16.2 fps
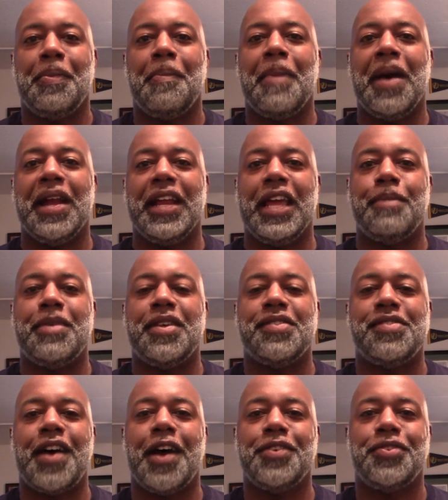My name is
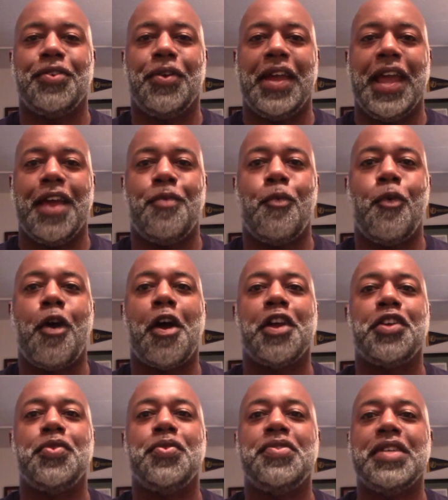Dr. Anwar
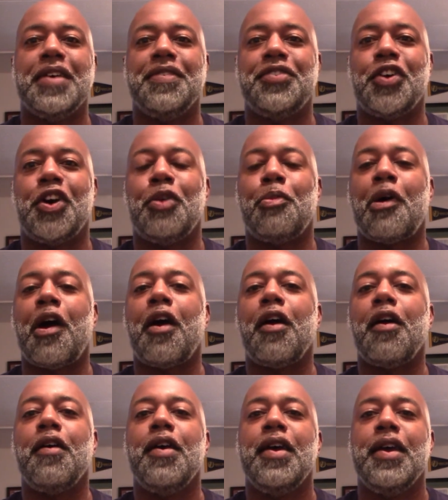Youssef
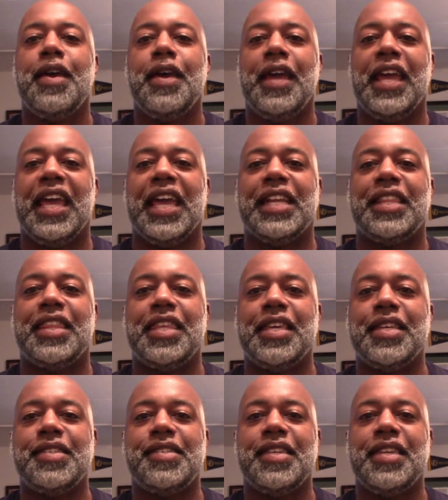Dunbar, and
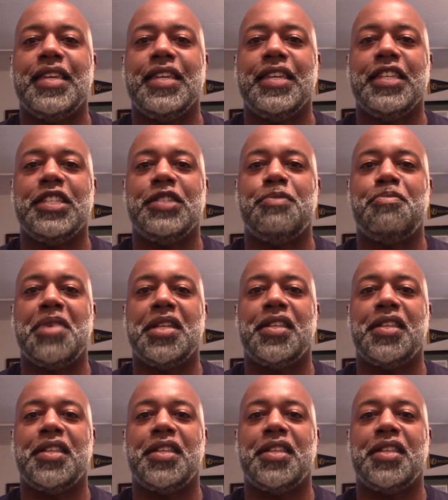this is Big